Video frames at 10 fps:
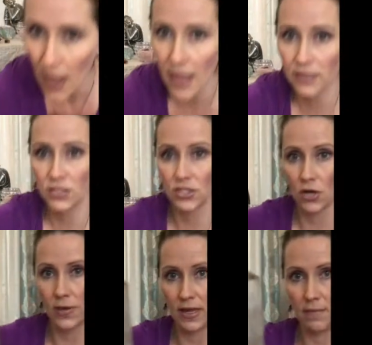And
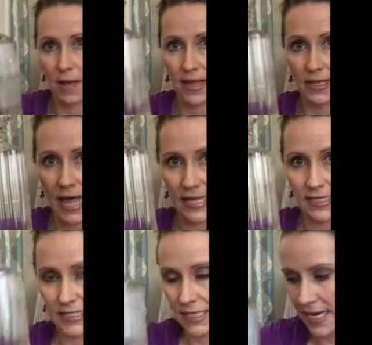so in my glass
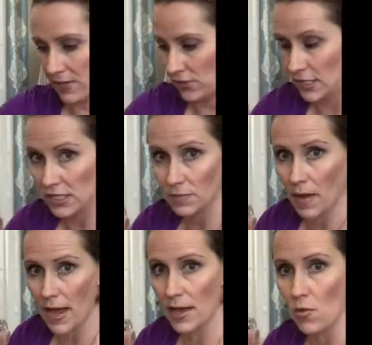container is
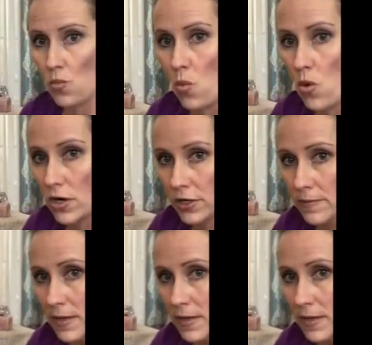my warm,